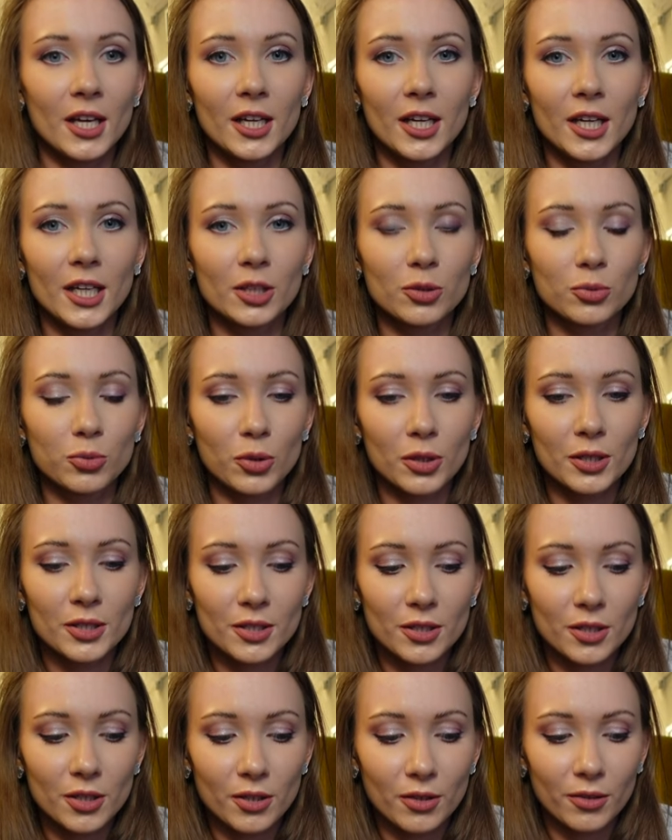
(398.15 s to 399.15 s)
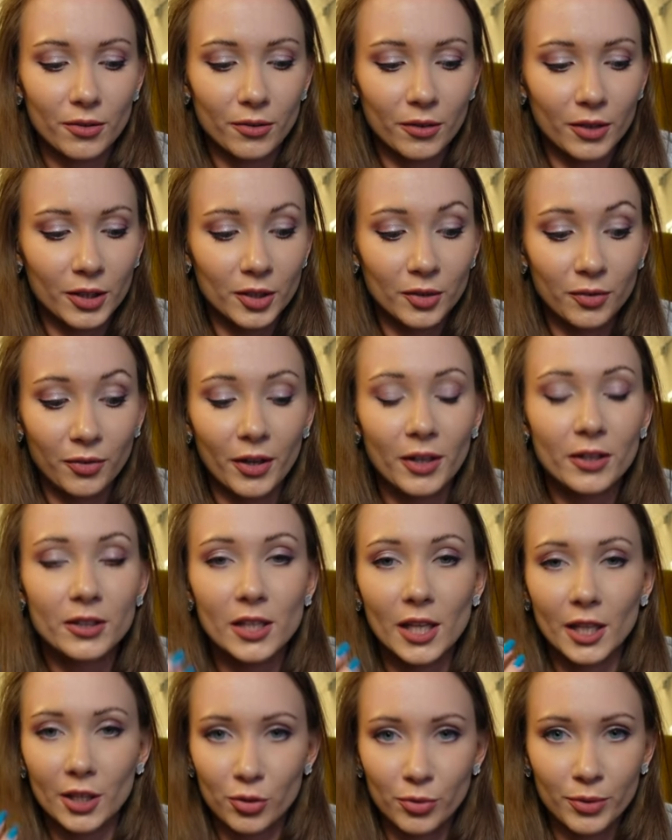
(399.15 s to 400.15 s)
It was it felt
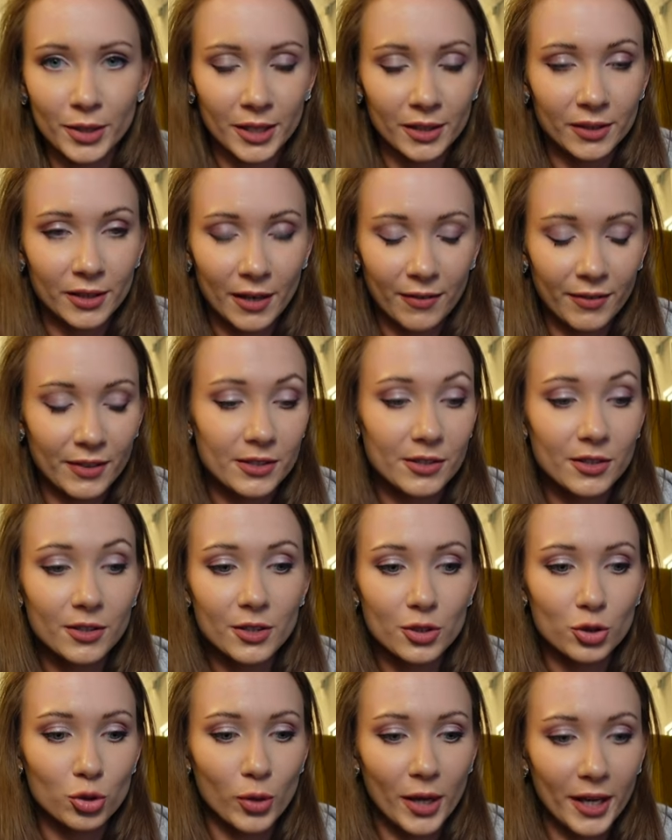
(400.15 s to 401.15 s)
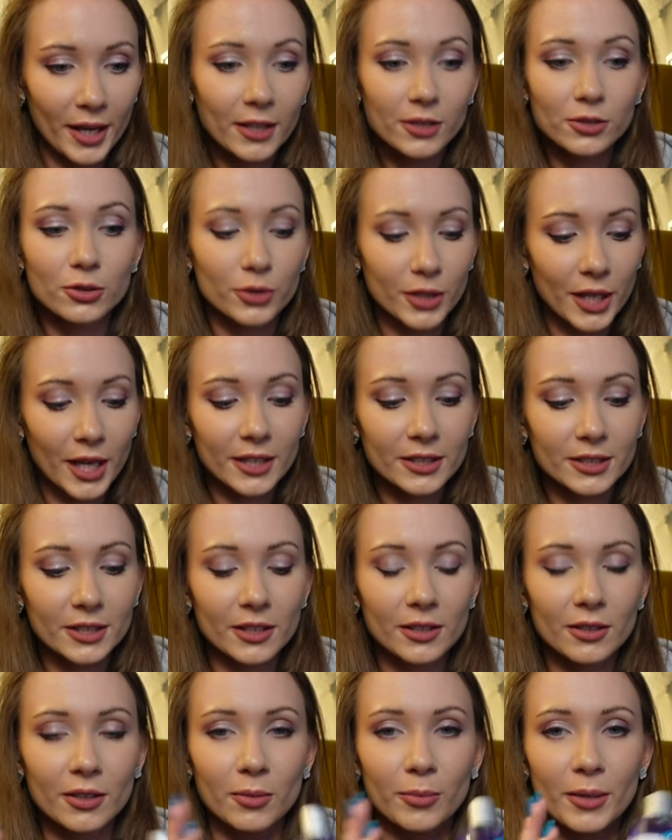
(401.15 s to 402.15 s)
like real lavender so I had to get
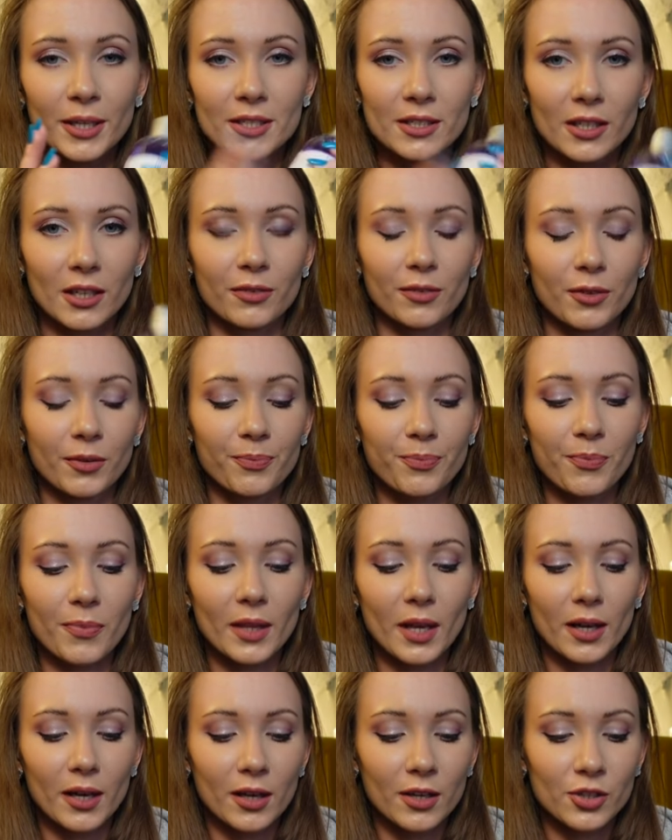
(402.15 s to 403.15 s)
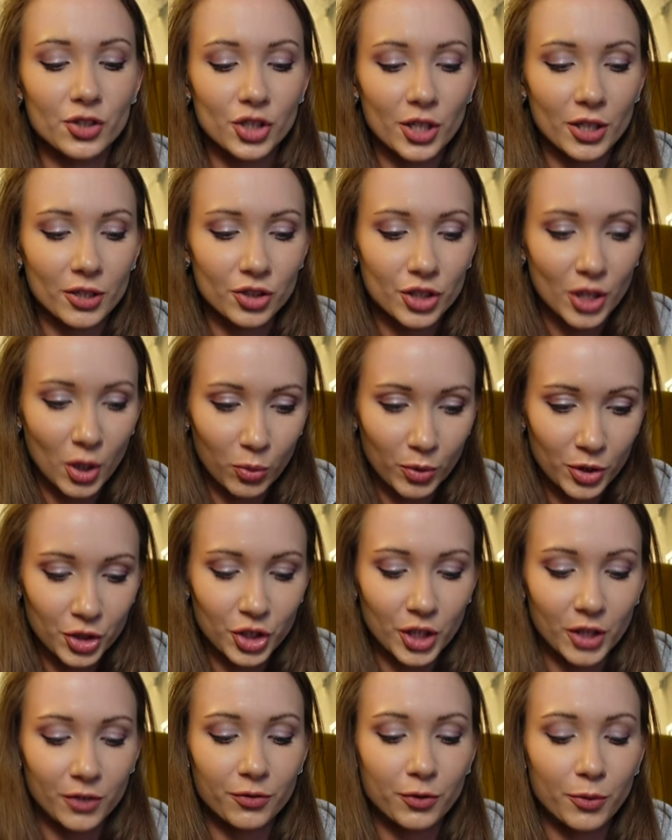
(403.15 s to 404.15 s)
uh, myself uh, shower
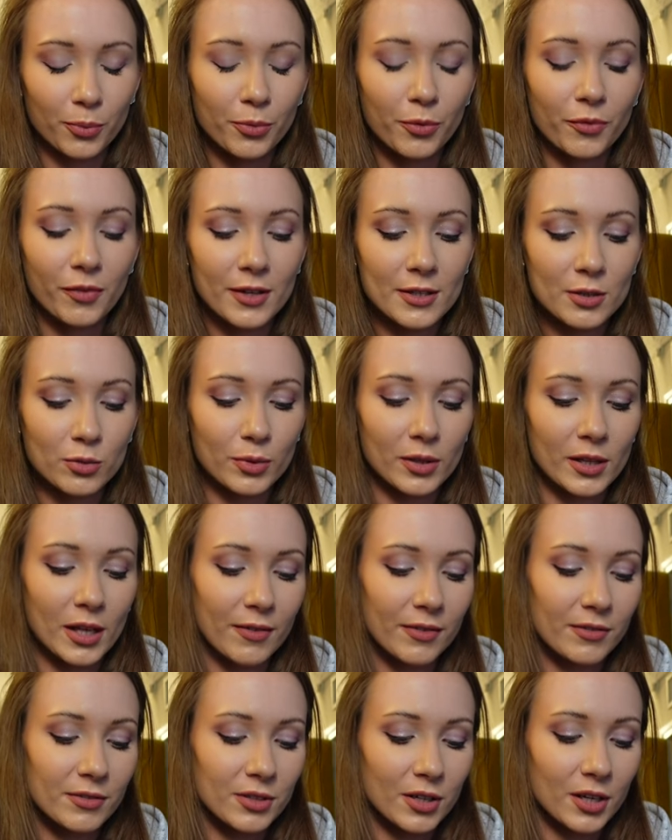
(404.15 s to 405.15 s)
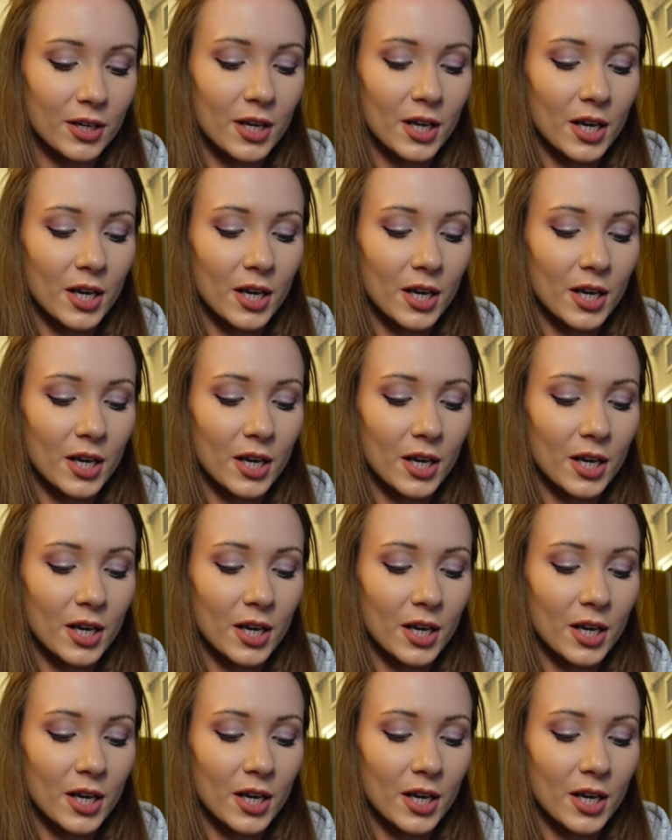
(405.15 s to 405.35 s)
gel from Provence with lavender.